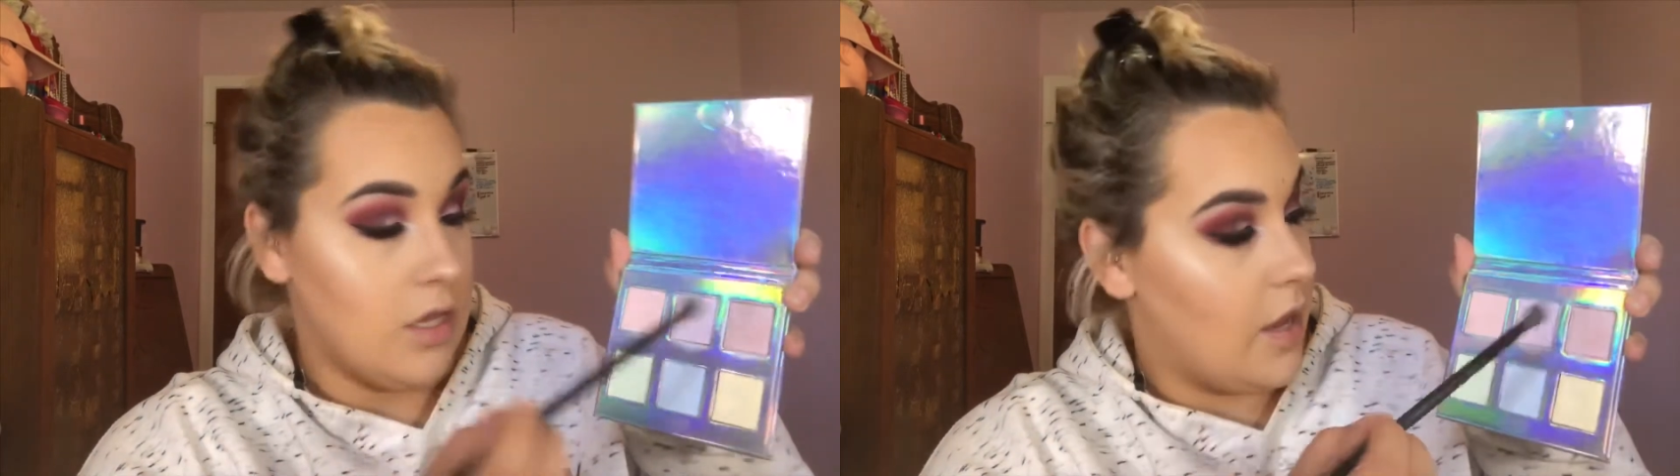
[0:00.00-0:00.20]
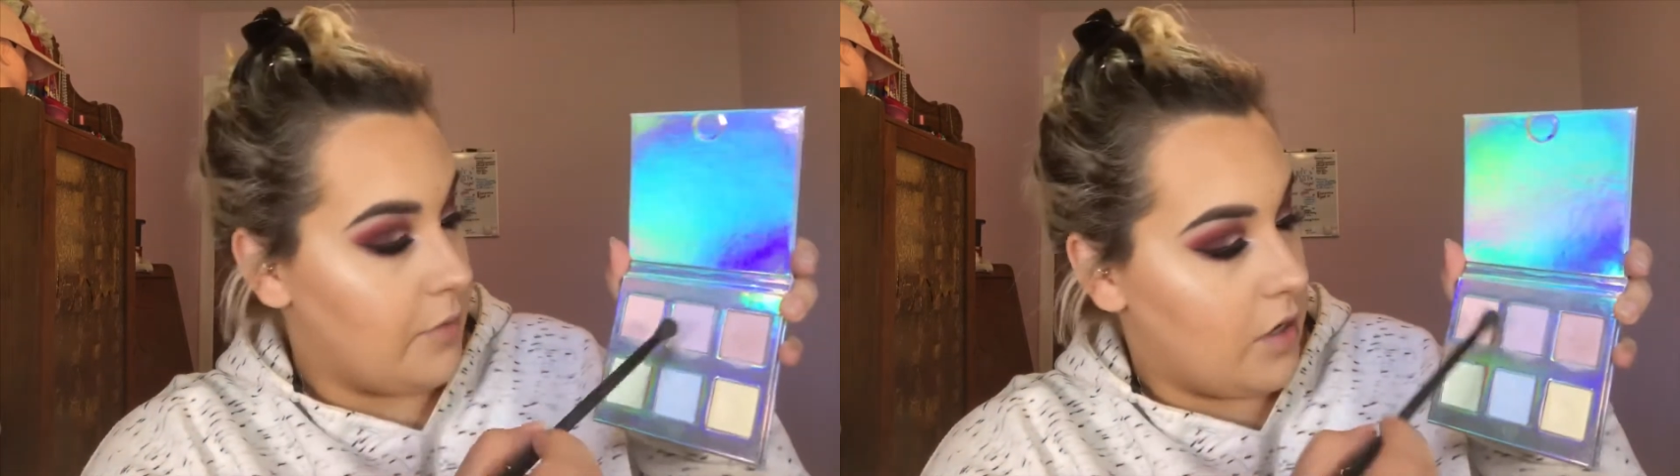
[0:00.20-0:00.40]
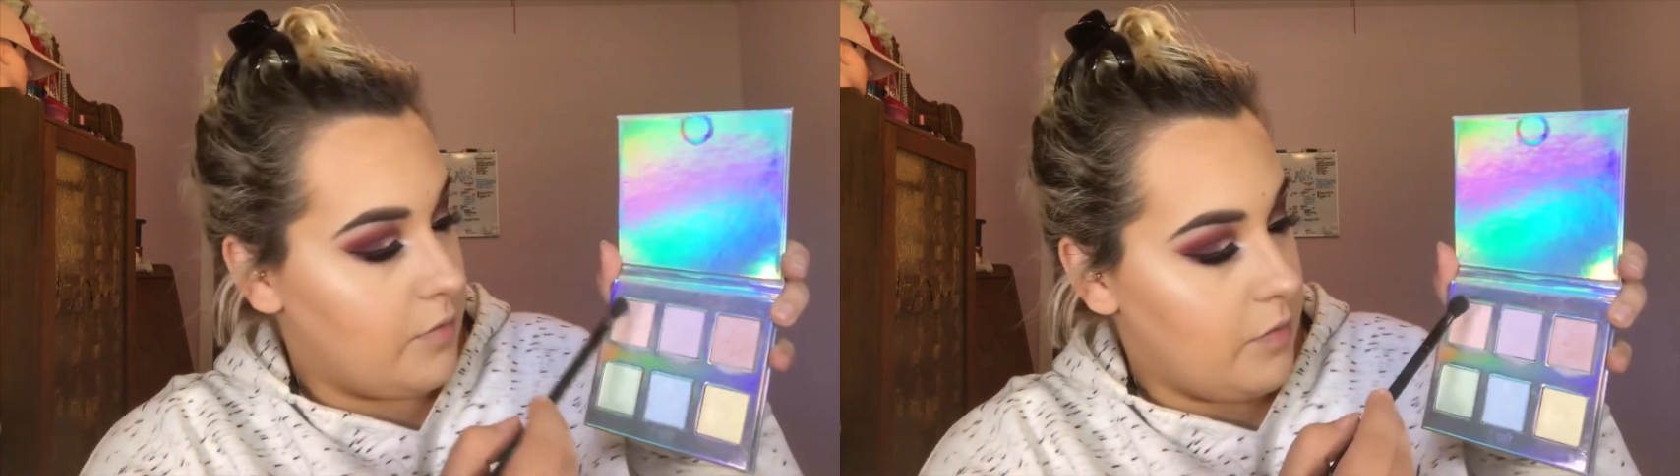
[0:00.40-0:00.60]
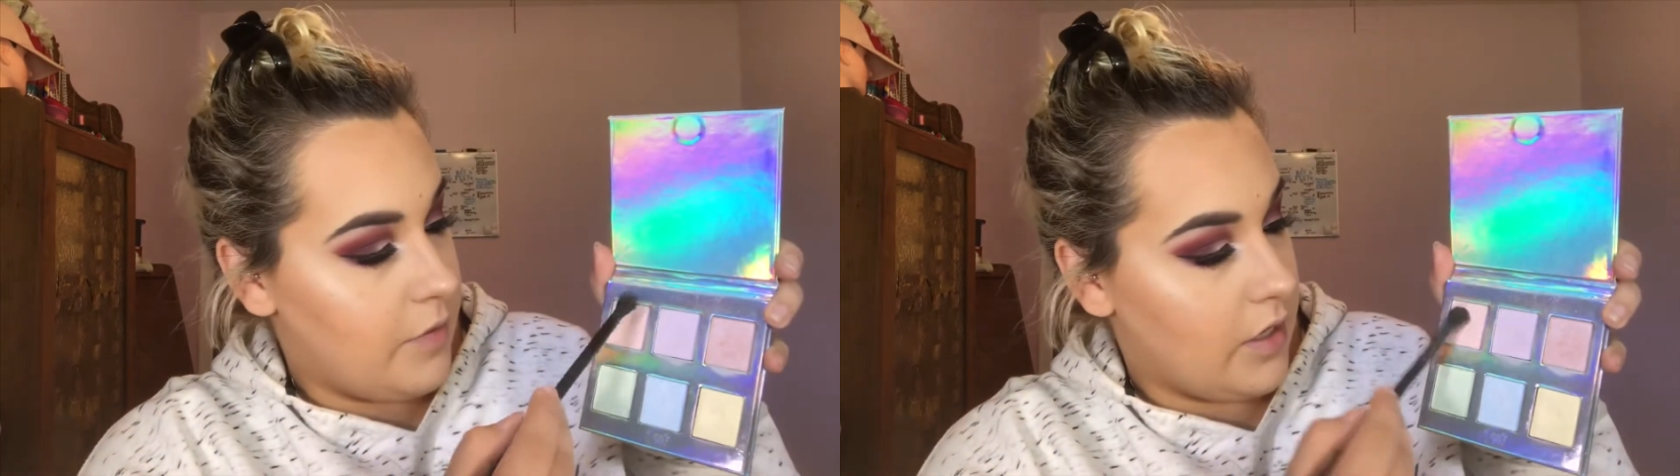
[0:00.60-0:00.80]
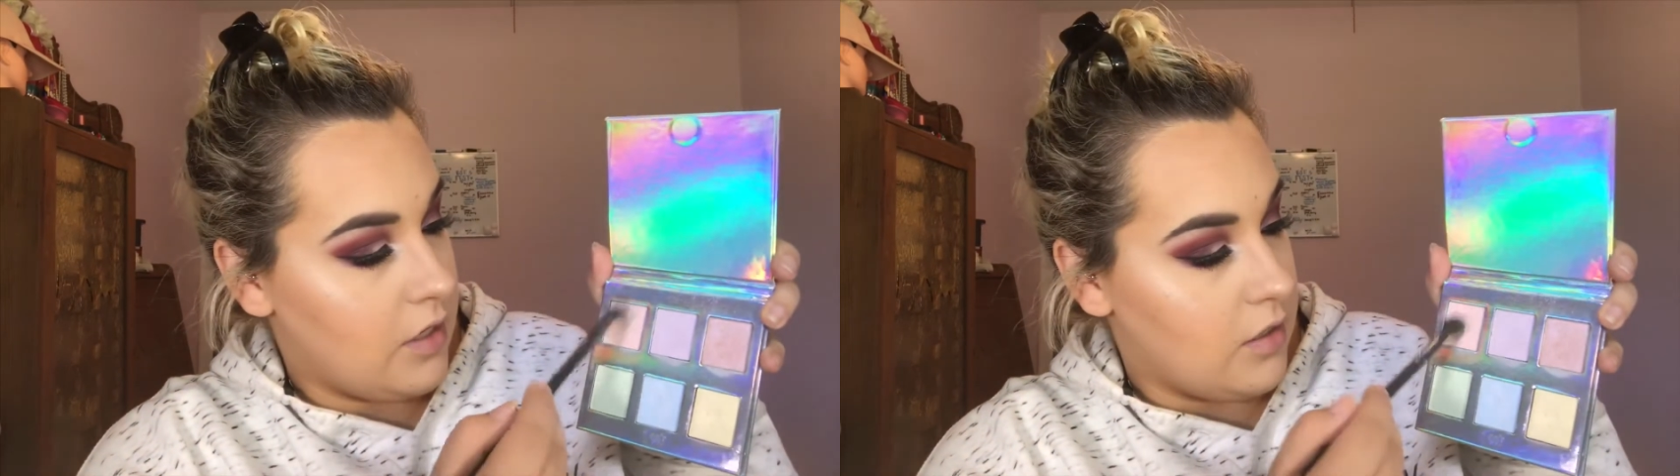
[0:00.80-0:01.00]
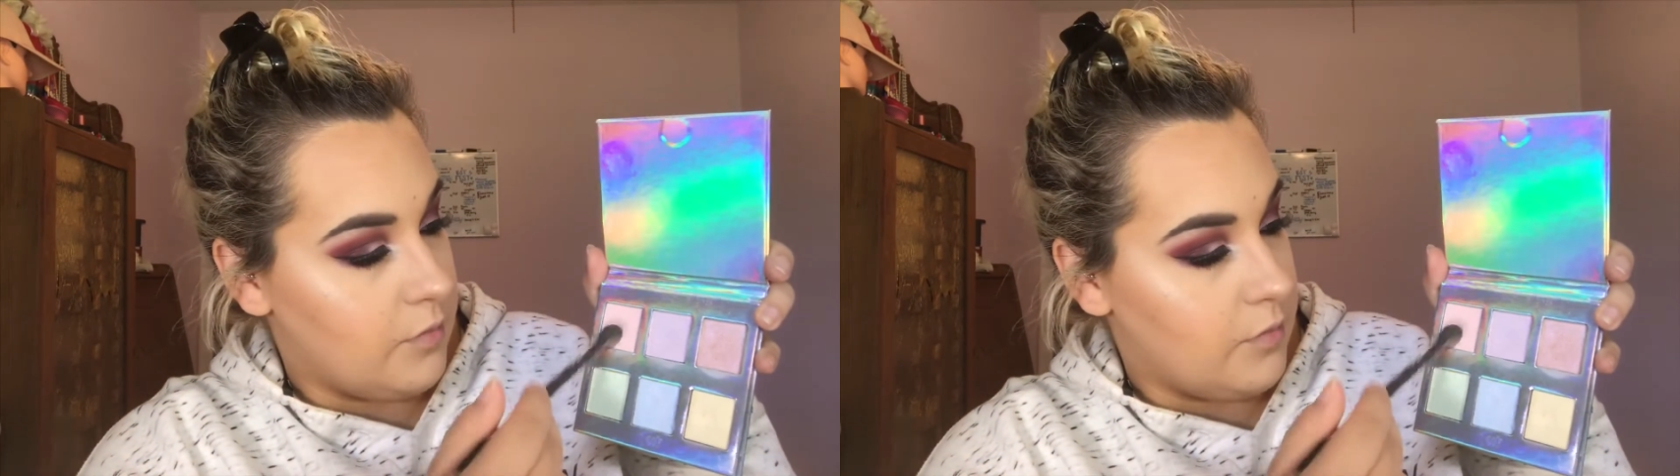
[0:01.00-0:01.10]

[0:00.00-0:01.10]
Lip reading: I'm gonna be picking